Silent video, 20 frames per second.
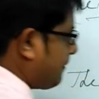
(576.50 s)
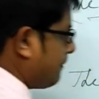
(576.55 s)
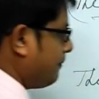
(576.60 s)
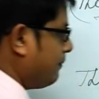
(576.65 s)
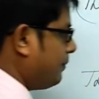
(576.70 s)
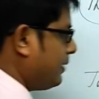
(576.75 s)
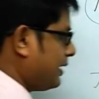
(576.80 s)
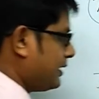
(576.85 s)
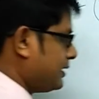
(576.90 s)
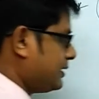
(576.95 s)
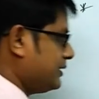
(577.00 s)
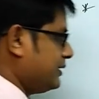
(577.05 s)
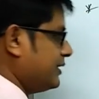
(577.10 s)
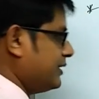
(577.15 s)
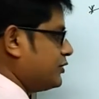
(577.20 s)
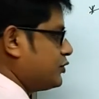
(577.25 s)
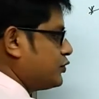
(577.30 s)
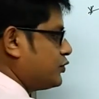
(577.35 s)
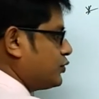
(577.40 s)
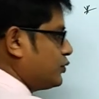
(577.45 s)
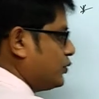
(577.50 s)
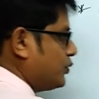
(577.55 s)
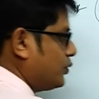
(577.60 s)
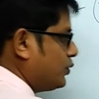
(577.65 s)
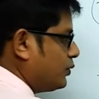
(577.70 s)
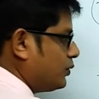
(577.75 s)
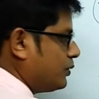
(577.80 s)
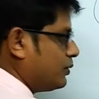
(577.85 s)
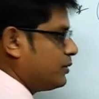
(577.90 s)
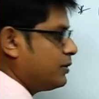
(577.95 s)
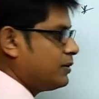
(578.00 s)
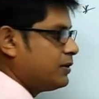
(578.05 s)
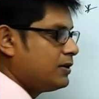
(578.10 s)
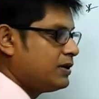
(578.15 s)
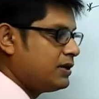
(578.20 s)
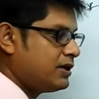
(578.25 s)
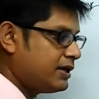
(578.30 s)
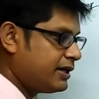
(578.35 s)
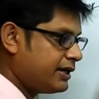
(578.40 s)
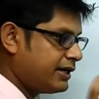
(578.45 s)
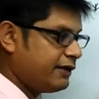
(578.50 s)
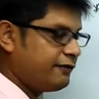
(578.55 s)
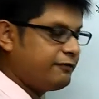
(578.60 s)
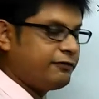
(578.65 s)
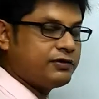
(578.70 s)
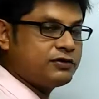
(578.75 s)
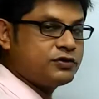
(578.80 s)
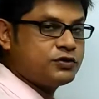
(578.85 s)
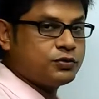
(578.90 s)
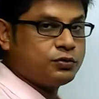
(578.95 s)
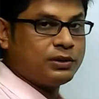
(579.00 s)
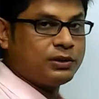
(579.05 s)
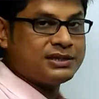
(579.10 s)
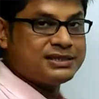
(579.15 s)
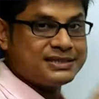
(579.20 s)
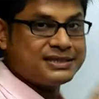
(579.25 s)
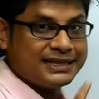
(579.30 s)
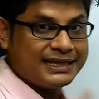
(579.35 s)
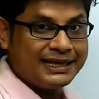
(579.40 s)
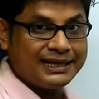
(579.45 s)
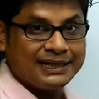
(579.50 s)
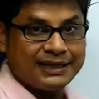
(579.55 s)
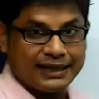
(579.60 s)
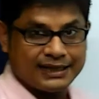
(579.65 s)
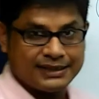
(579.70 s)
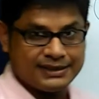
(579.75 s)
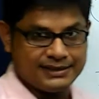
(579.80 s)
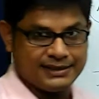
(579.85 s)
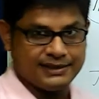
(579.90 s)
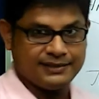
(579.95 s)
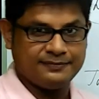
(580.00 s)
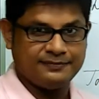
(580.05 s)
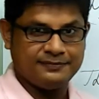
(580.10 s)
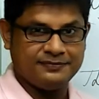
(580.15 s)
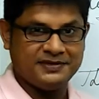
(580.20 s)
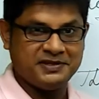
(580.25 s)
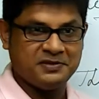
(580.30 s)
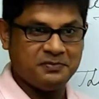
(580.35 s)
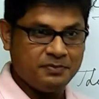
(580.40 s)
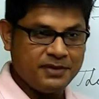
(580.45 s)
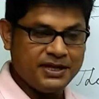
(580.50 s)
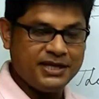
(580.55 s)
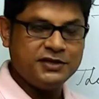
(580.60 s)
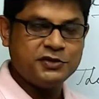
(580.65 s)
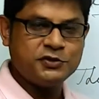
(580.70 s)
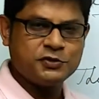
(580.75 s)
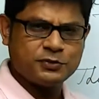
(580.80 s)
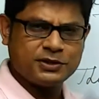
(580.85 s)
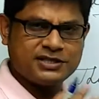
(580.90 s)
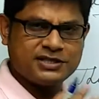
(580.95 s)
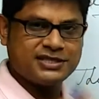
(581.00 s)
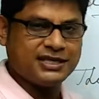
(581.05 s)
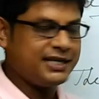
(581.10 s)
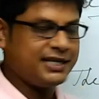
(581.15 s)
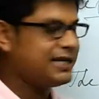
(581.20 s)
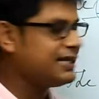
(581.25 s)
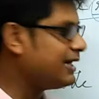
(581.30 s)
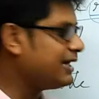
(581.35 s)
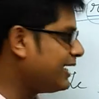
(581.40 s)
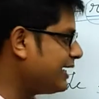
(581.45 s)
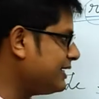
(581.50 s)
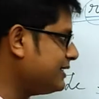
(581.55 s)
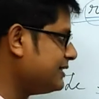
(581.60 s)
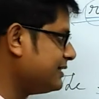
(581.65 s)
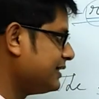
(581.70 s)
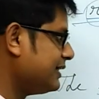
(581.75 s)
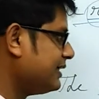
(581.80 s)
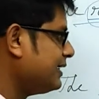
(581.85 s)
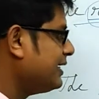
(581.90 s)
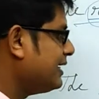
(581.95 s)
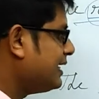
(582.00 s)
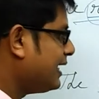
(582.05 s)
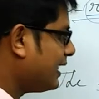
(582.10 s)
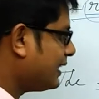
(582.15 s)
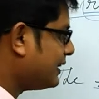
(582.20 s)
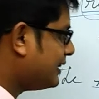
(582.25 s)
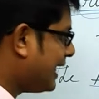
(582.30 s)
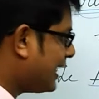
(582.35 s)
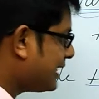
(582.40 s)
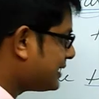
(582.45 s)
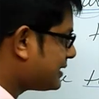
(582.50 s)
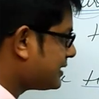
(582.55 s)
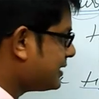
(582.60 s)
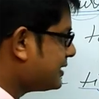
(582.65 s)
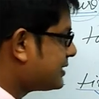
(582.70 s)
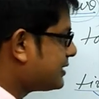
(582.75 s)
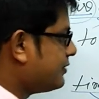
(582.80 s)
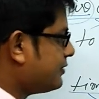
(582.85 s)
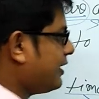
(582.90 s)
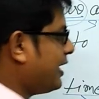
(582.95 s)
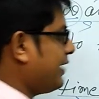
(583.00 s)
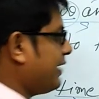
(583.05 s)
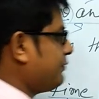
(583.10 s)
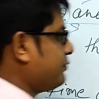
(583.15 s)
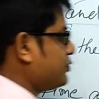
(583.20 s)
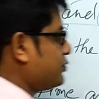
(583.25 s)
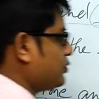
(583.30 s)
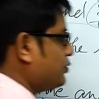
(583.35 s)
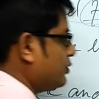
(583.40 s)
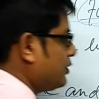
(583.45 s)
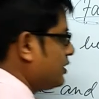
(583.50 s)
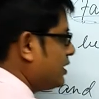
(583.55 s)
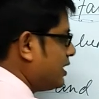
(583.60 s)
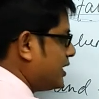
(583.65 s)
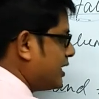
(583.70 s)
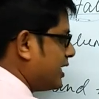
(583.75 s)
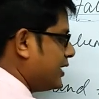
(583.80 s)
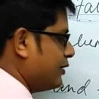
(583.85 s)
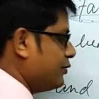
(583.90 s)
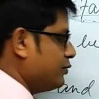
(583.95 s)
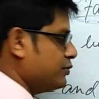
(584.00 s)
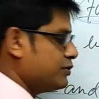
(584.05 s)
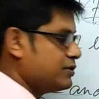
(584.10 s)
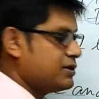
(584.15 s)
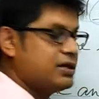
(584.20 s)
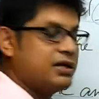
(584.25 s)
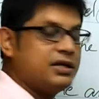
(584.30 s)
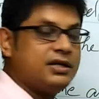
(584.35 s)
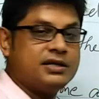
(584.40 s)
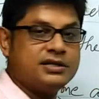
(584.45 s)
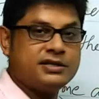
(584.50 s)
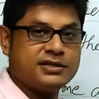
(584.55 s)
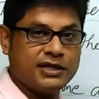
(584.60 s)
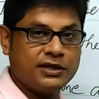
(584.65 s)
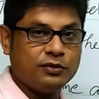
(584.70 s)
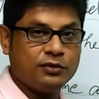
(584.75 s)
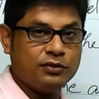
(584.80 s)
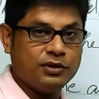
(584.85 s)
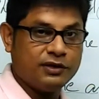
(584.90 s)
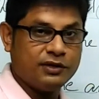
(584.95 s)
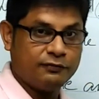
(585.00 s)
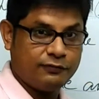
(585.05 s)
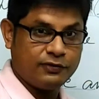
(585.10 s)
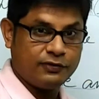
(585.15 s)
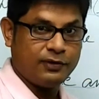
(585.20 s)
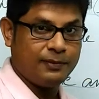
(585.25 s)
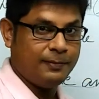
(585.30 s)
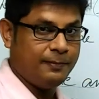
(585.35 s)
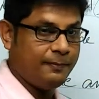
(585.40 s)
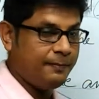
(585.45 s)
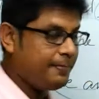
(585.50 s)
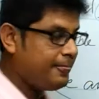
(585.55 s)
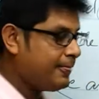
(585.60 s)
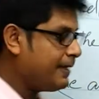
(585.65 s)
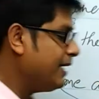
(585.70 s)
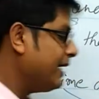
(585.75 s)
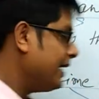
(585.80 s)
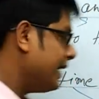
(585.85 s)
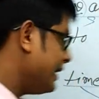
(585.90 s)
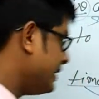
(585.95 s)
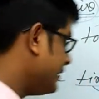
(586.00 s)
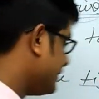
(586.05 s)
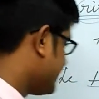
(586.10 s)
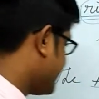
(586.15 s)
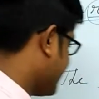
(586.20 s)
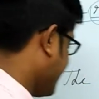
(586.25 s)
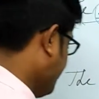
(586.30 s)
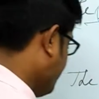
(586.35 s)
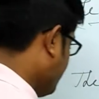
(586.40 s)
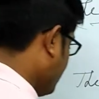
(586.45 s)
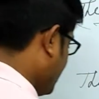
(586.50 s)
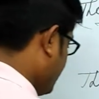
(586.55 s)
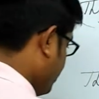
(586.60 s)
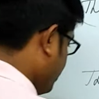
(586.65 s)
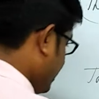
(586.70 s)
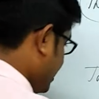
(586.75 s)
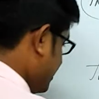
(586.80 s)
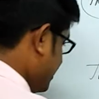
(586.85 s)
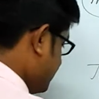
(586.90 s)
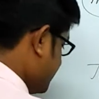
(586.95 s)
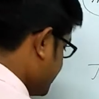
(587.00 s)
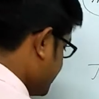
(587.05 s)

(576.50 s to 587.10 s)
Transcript: But these two refer to one single idea. They mean to a single idea. That's the reason you have to use singular verb. In the same way, when you